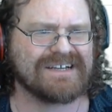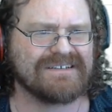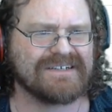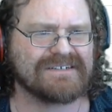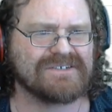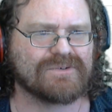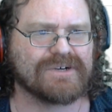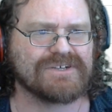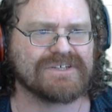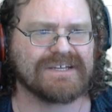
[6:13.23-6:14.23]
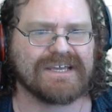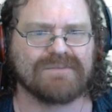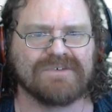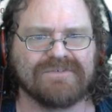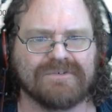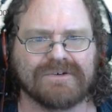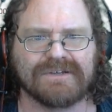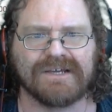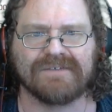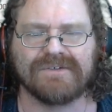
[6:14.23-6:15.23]
of like the orange that I had before,
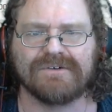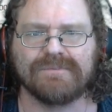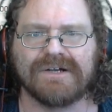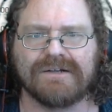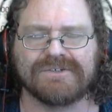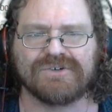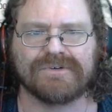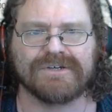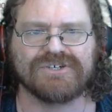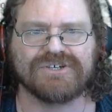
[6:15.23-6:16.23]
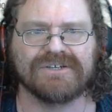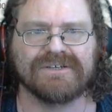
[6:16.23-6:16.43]
kind of a Hope College orange.